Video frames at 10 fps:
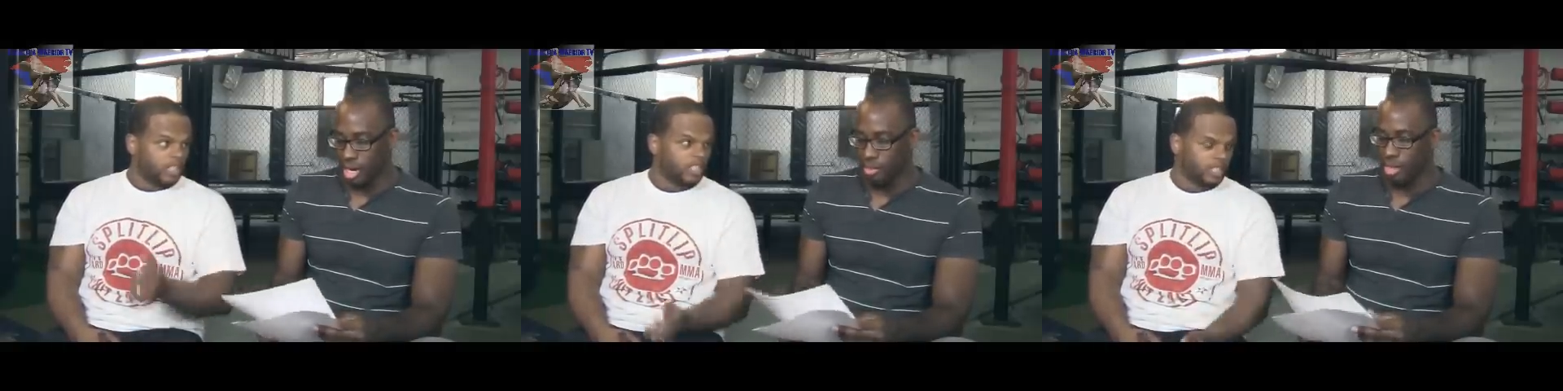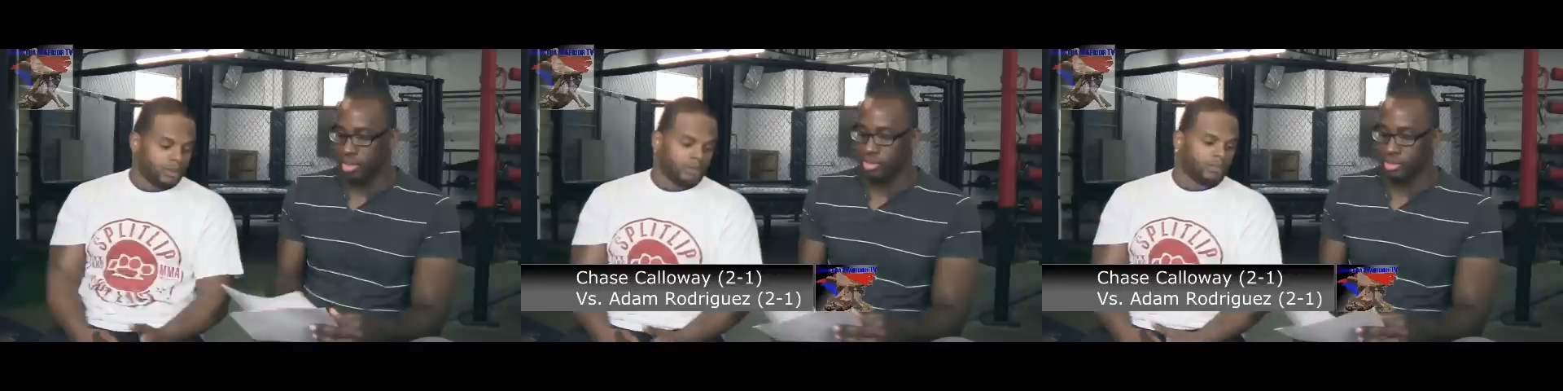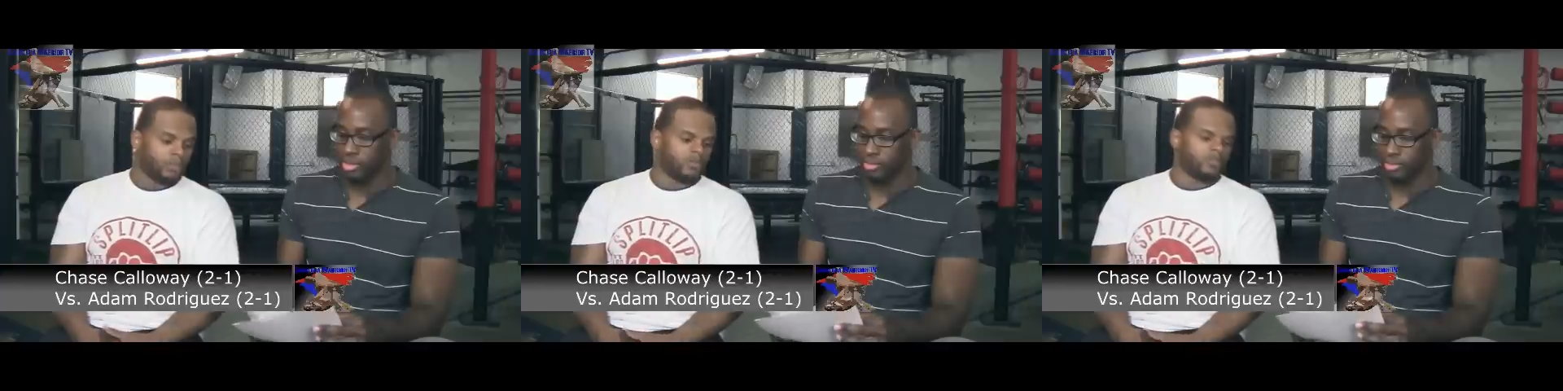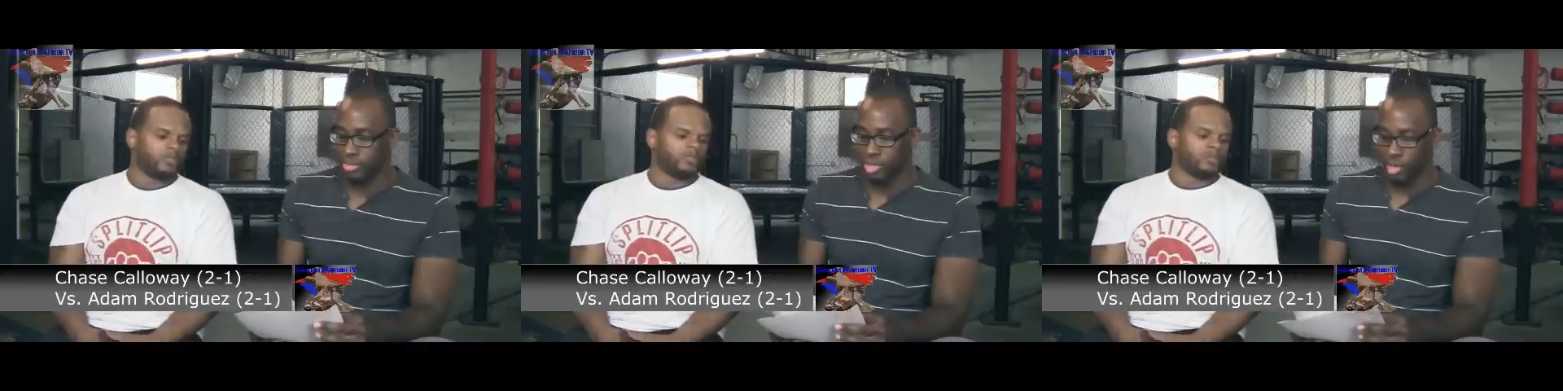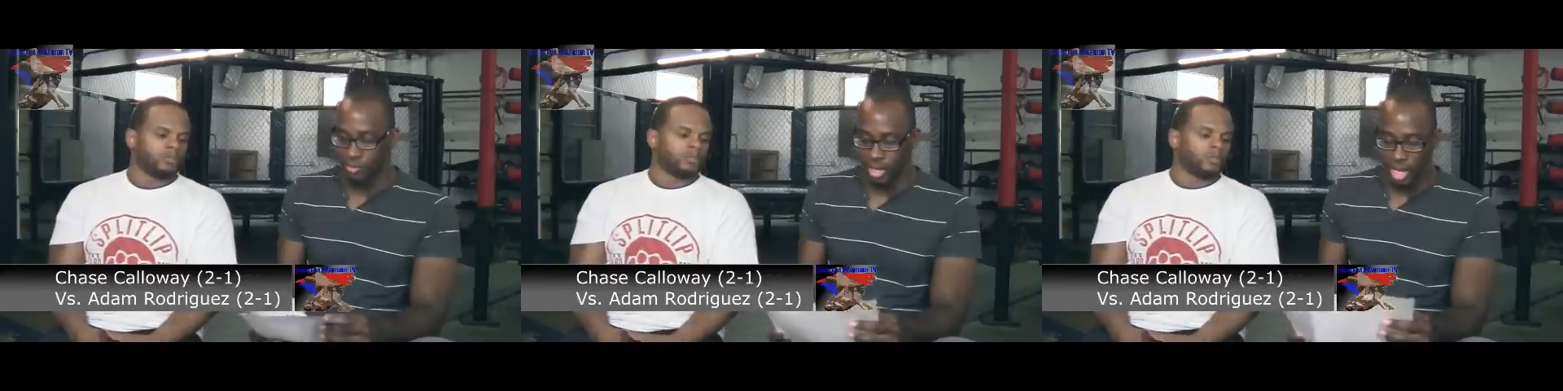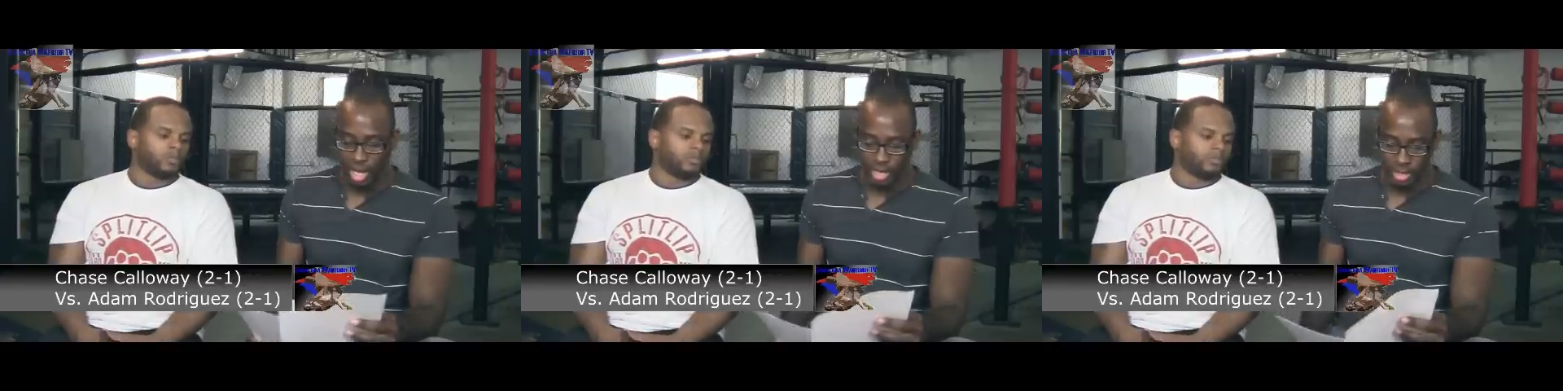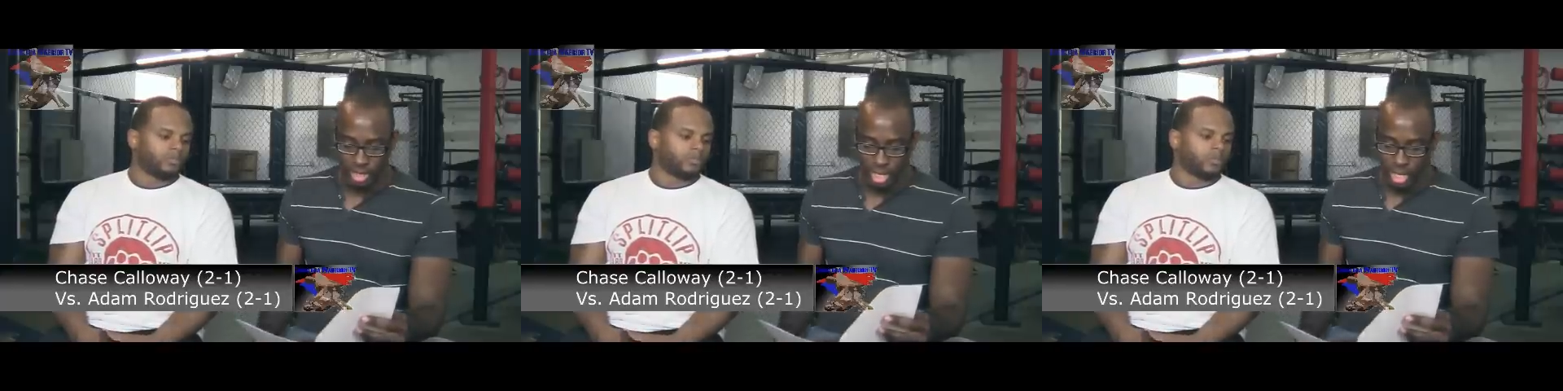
Speaker 1: your head about. Those are some terrific guys.